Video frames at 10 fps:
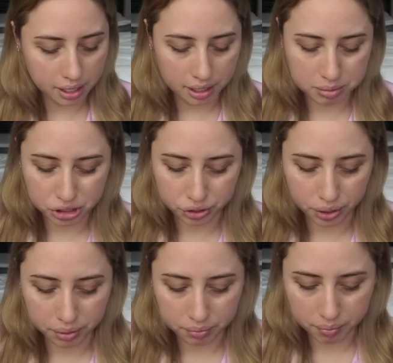Let me show
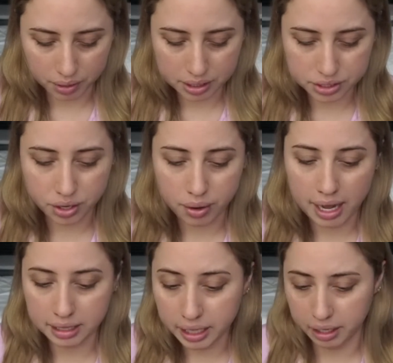you. So
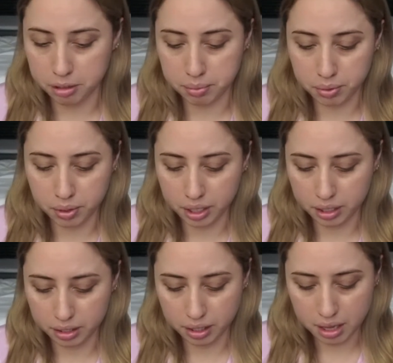at the airport,
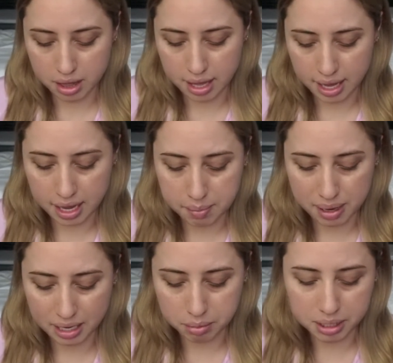they
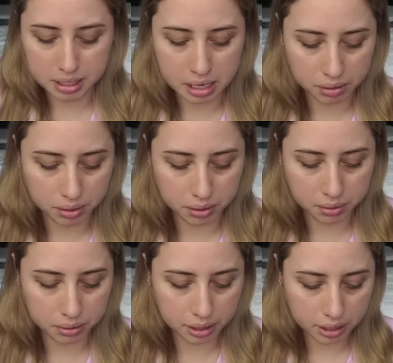made me
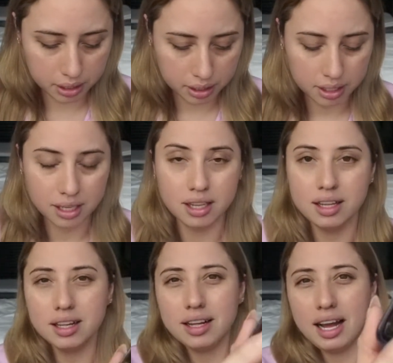download,
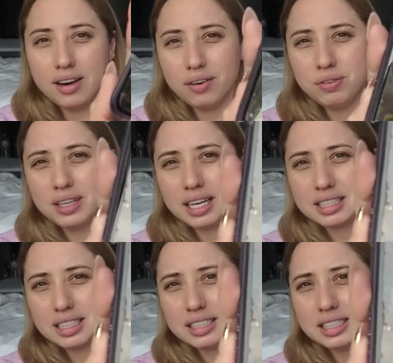I don't know if you guys
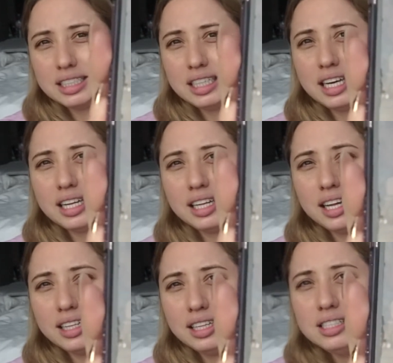can see it,
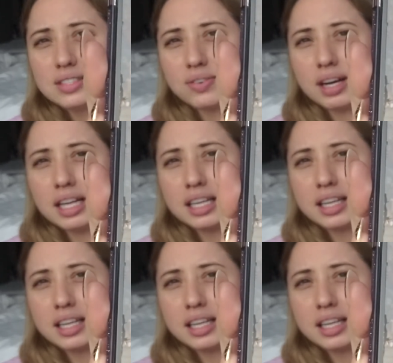this one.